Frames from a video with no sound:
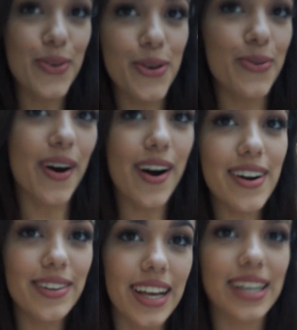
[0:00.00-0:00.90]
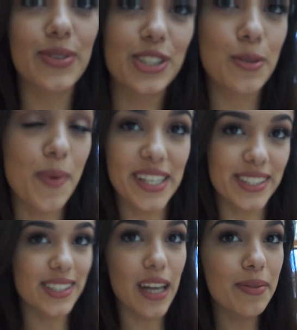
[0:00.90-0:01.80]
we are, like we just
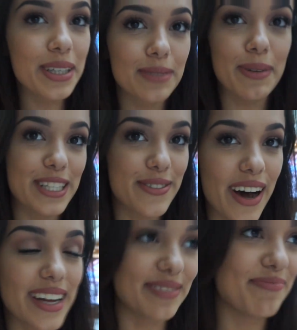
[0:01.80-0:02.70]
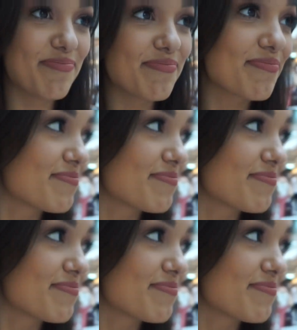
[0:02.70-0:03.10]
passed the Starbucks, so it's fine. Thanks